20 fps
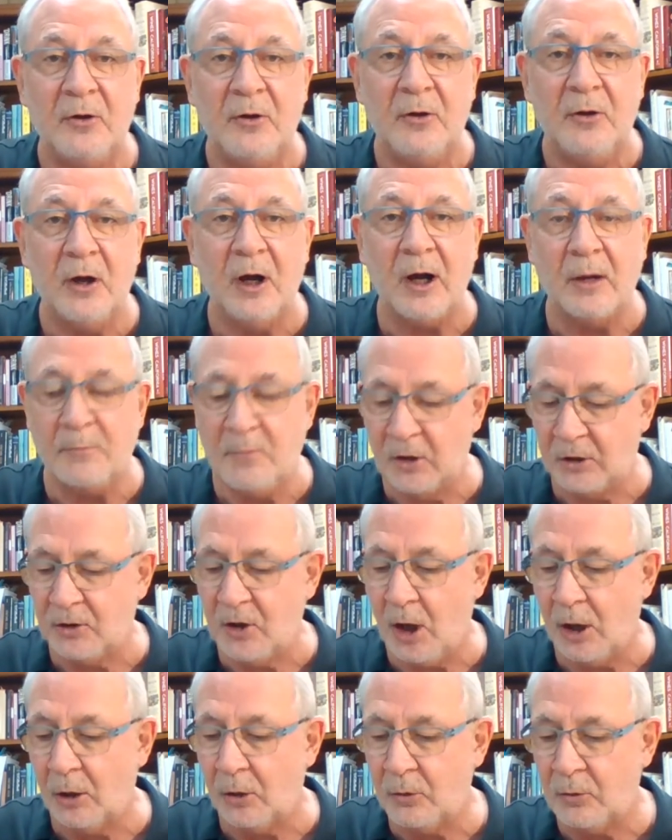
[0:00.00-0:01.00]

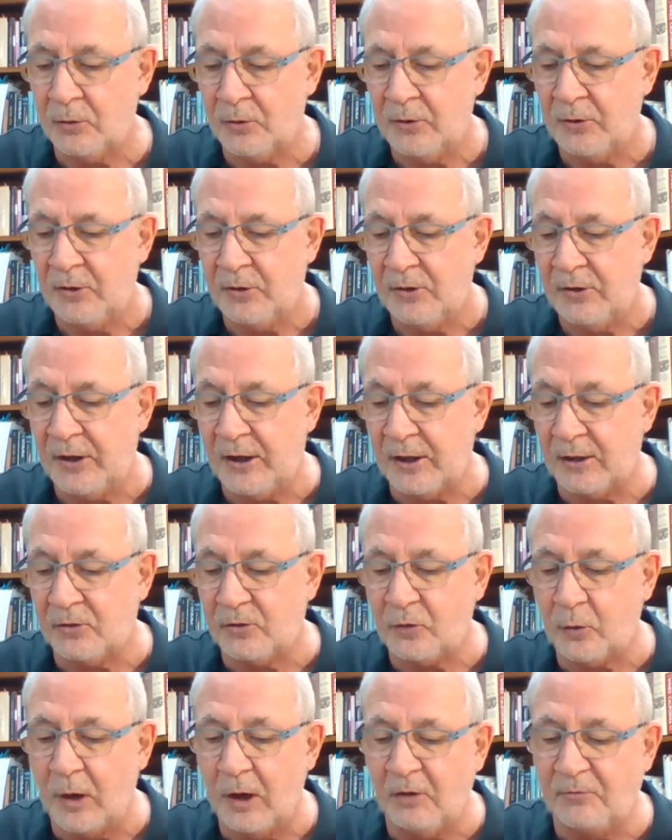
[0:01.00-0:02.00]
Merlot and
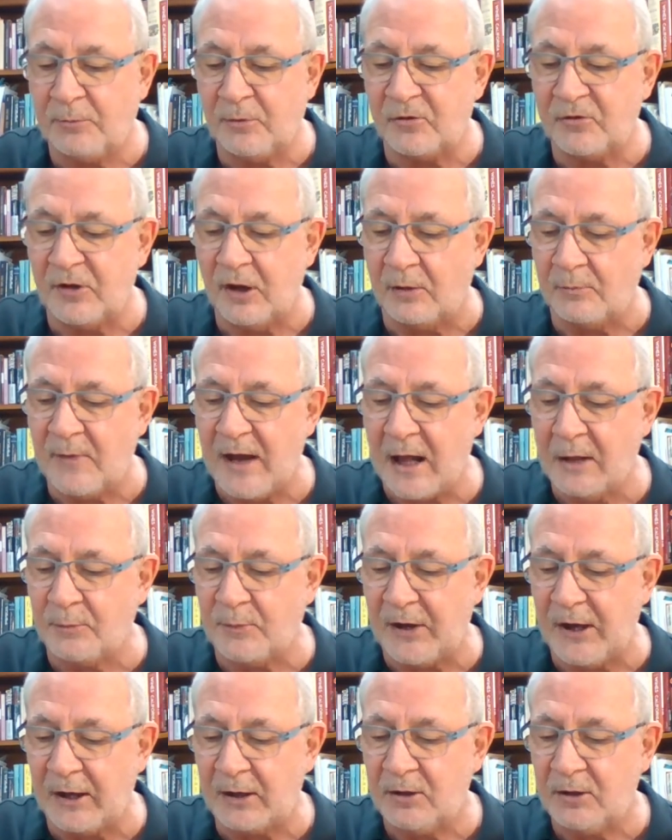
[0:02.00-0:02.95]
12% Malbec,